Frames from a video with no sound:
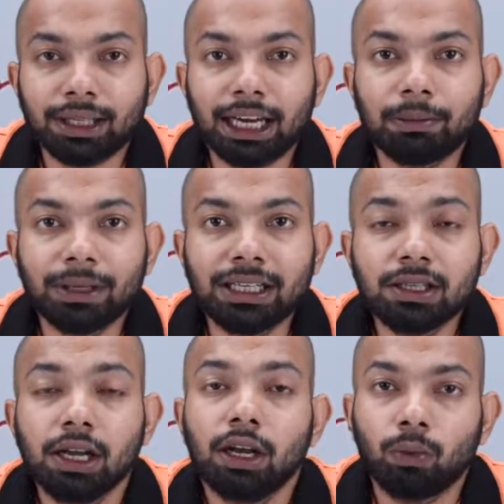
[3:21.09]
That
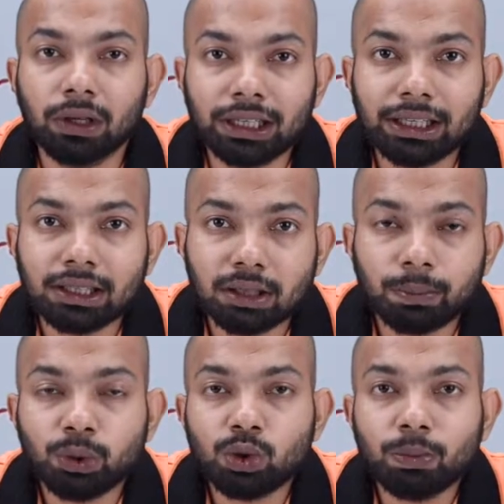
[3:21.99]
means whether it is
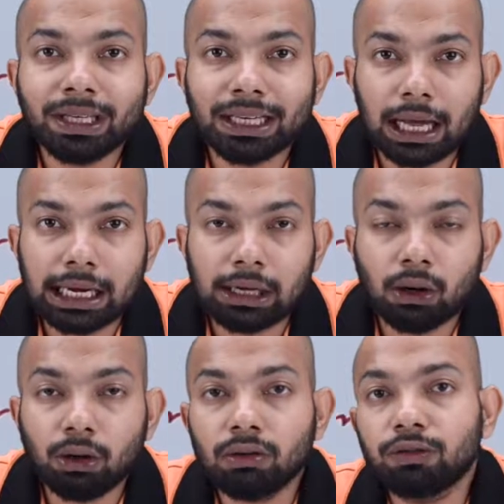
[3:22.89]
supposed to be carried
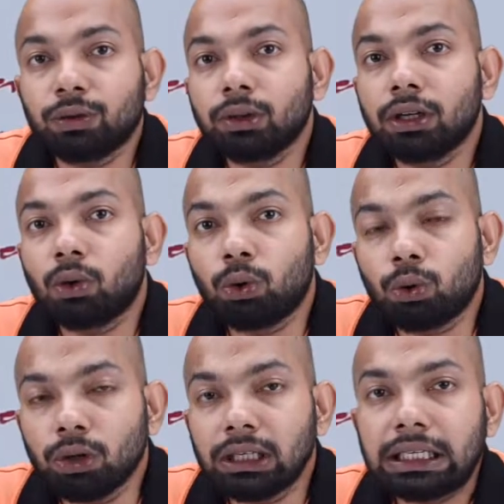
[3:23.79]
out for the
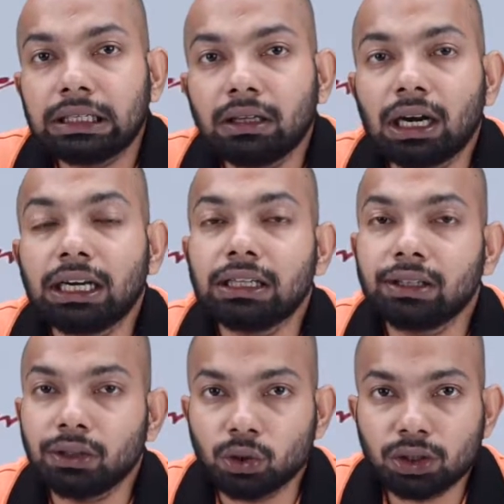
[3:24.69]
whole year until
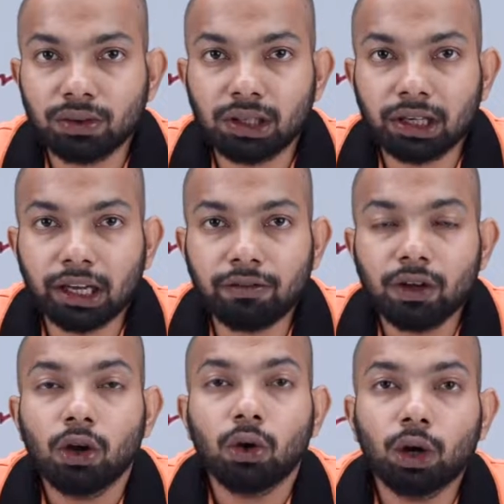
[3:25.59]
the useful life
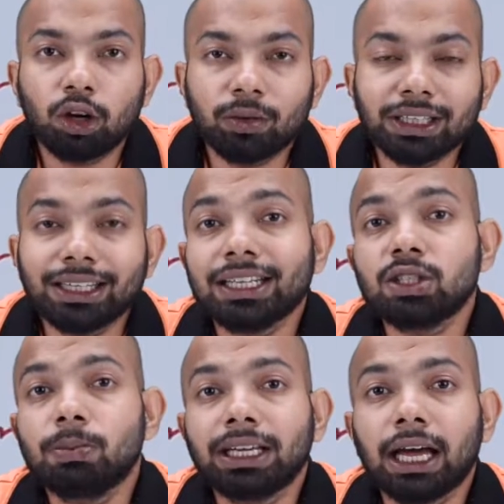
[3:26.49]
or whether it has
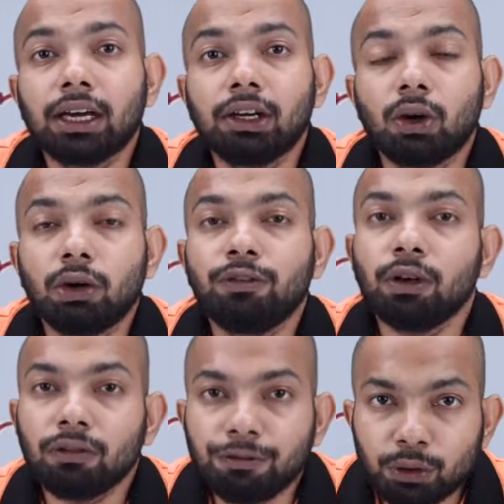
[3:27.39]
to be carried out
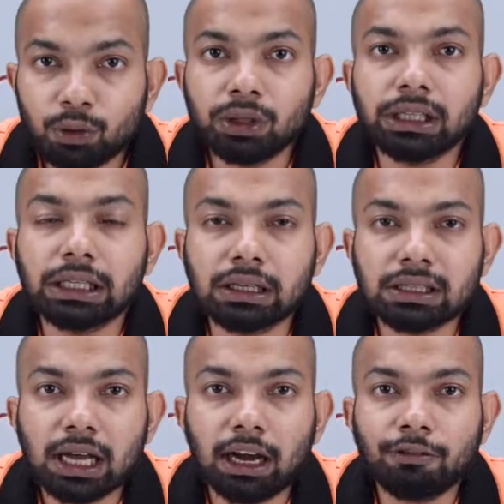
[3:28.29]
for few
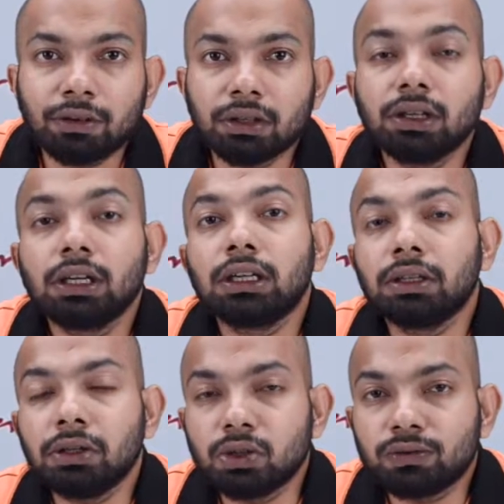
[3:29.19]
years after
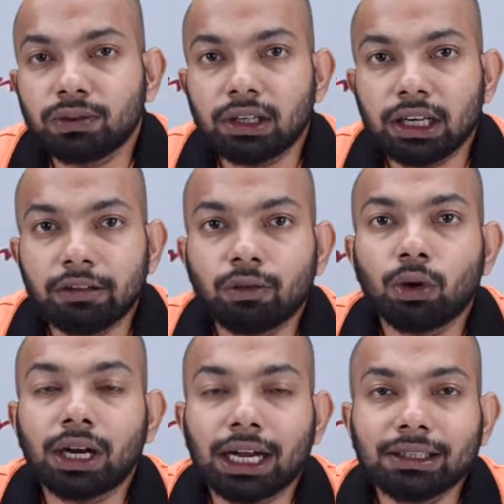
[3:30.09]
the useful life
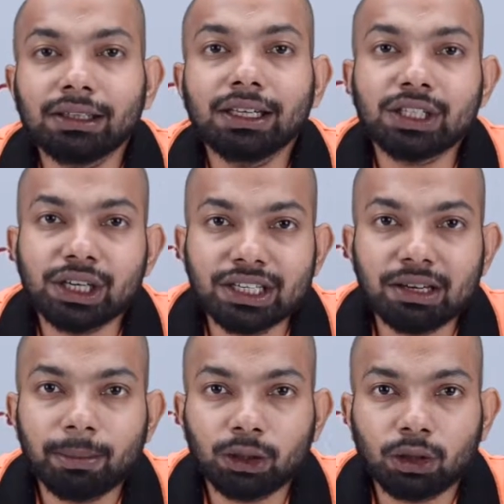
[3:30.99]
or rather the change
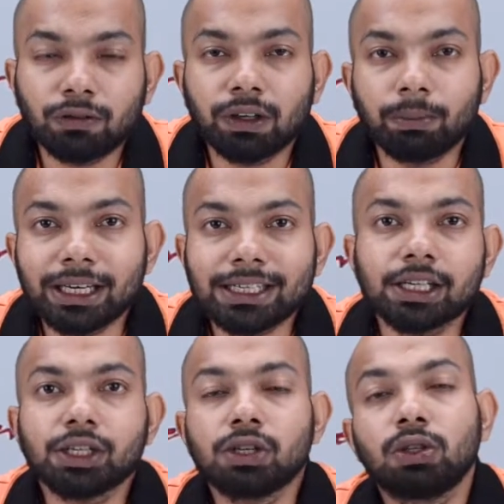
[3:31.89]
in method of
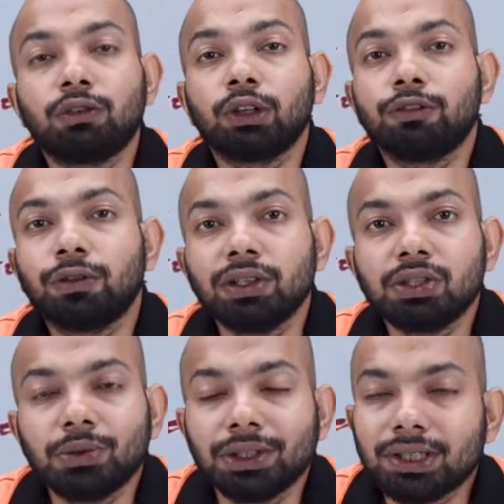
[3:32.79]
depreciation. So for the
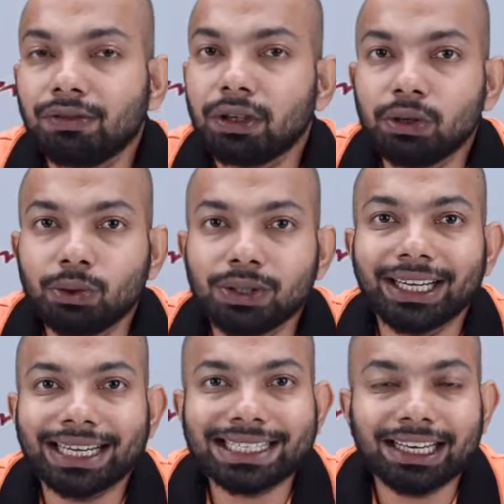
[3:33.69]
first 2 years, if you're
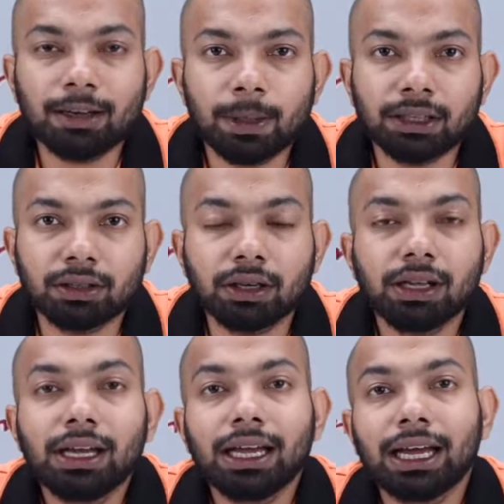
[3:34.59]
using SLM method
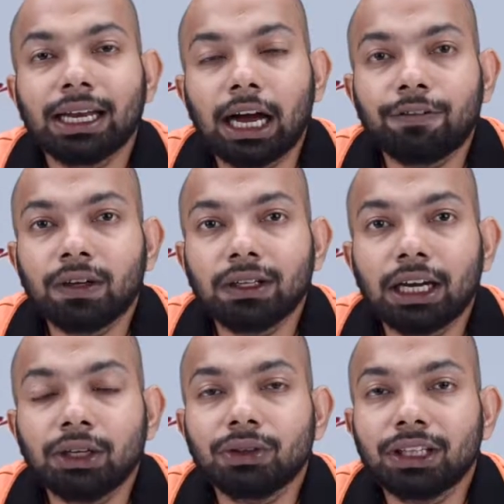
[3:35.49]
and after
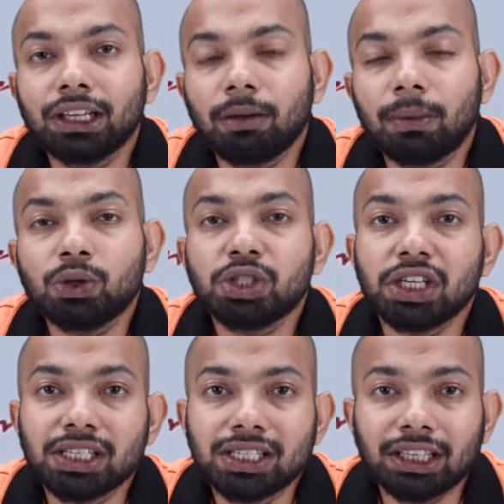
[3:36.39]
that you think about
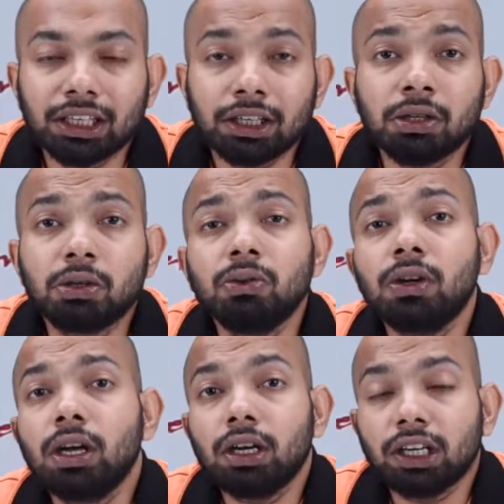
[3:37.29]
changing it to
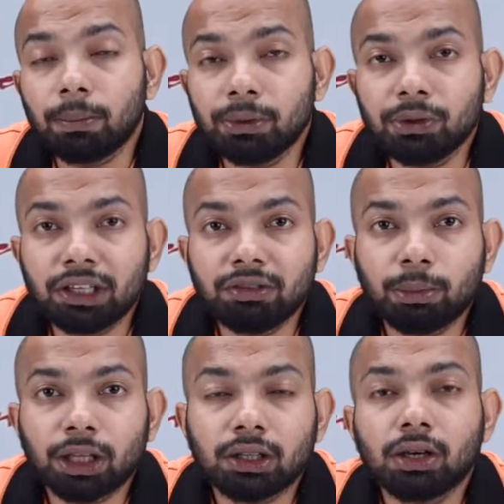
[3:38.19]
WDV
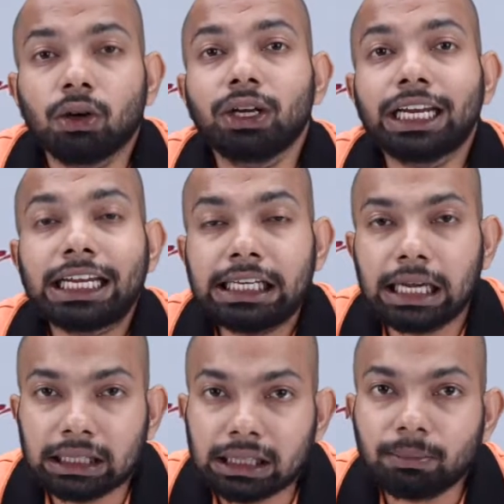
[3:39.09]
method or any
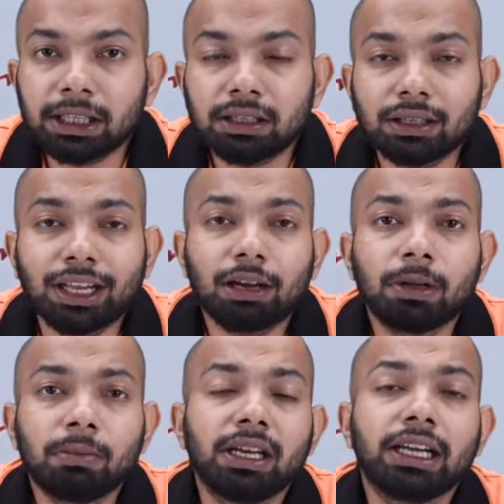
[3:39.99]
other method that
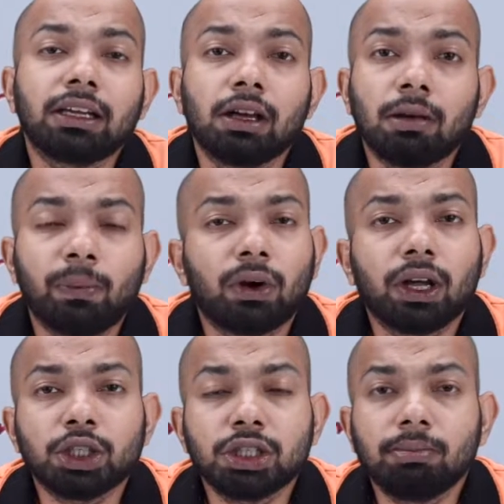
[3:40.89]
may be like
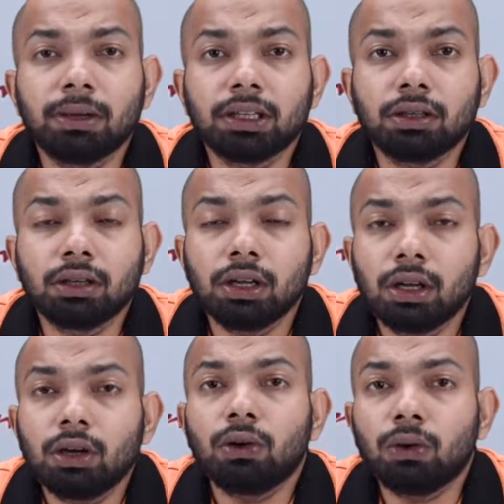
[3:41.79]
production method
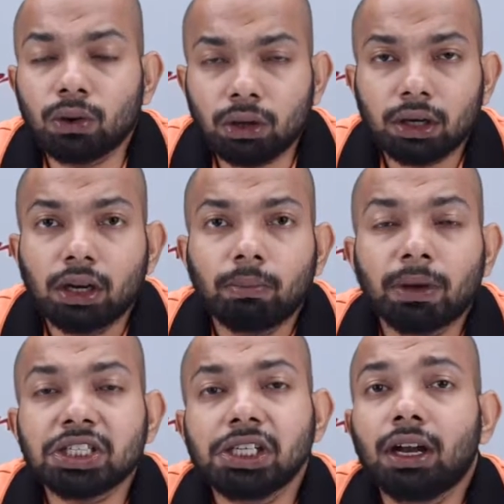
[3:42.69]
or
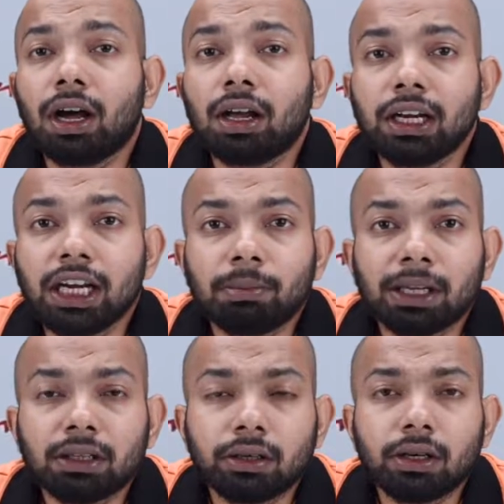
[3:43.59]
machine hour rate
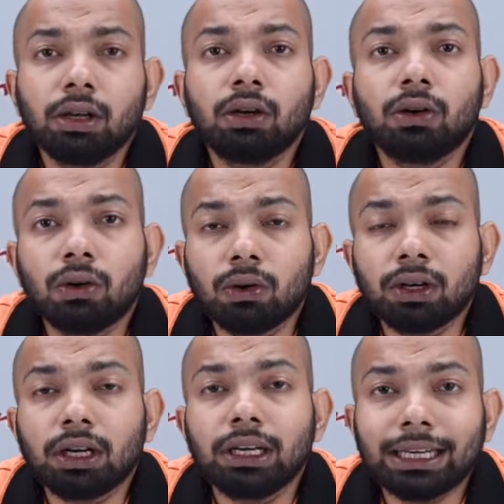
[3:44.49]
method
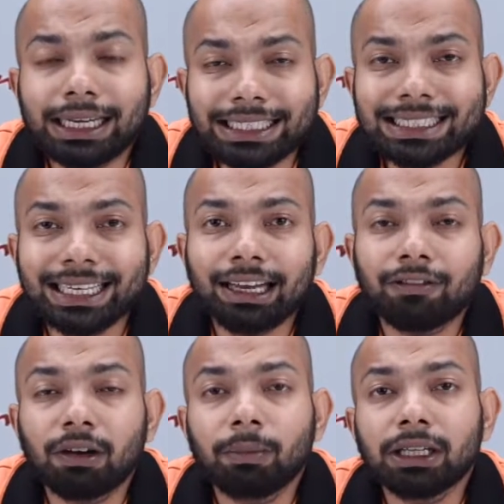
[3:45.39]
or any sinking
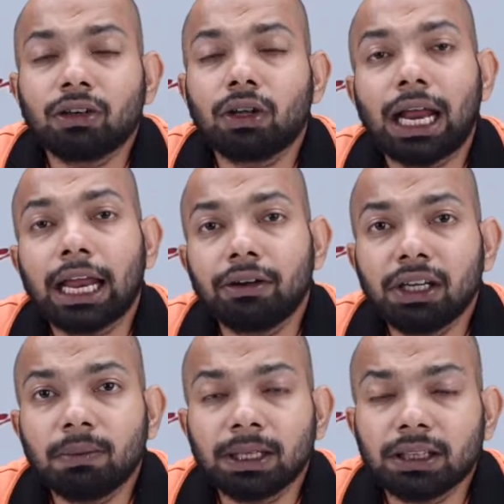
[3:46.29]
fund method or
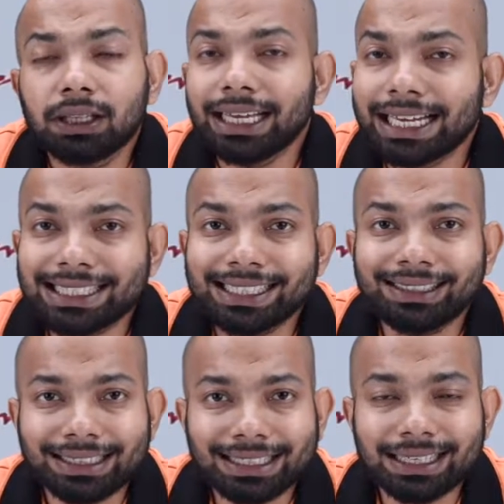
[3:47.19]
annuity method,
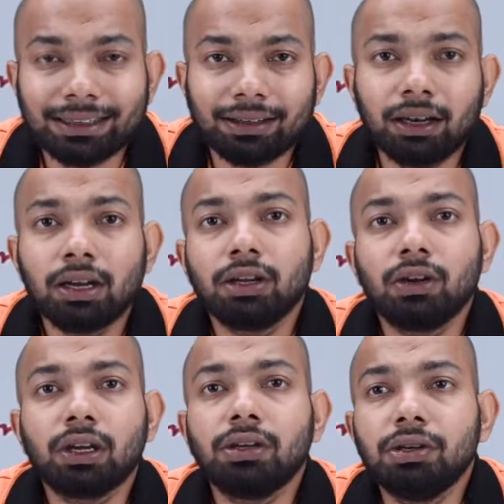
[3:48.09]
etc., etc.,
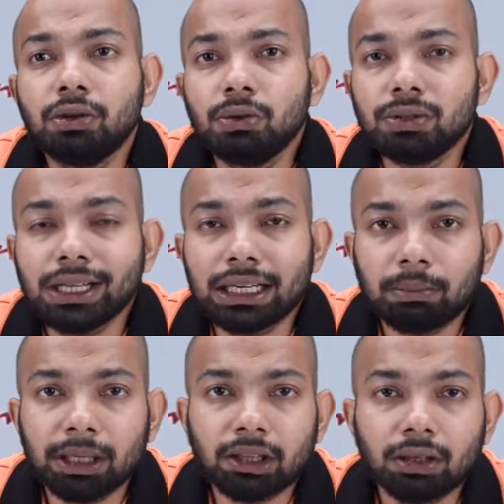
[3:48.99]
you can use that
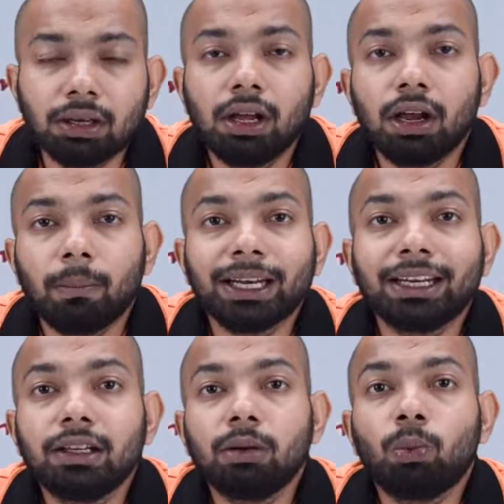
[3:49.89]
method, but
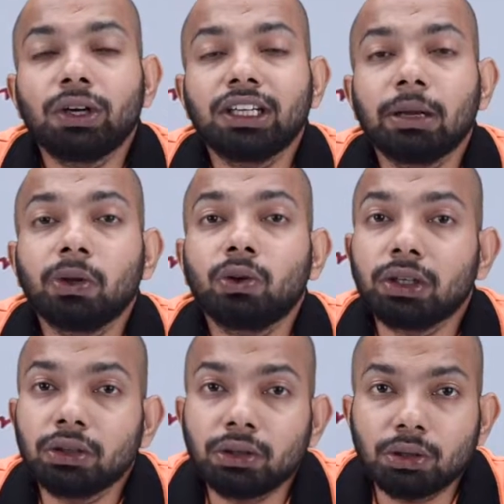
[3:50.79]
until what time you're
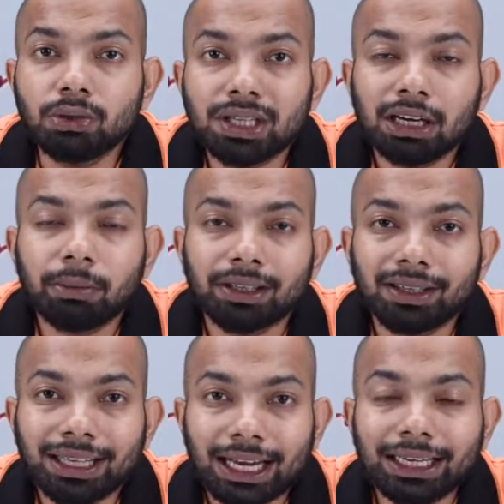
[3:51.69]
going to use that
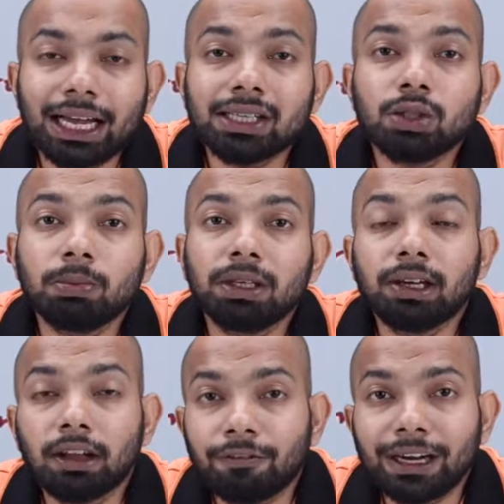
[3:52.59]
method, that has to be
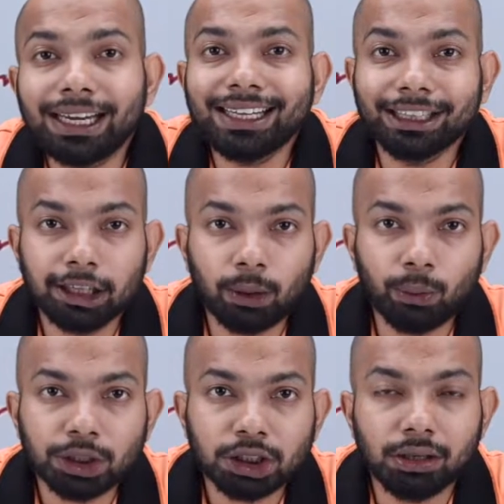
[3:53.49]
defined in the
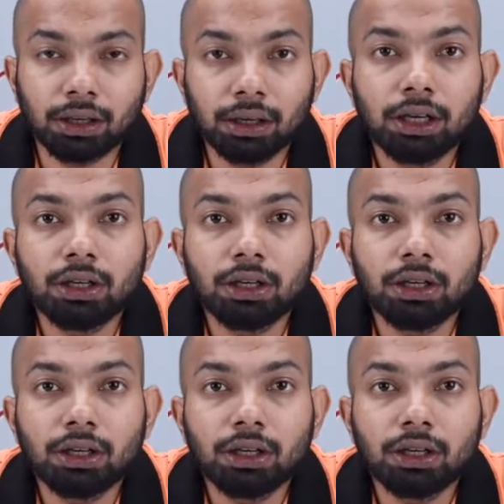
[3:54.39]
question.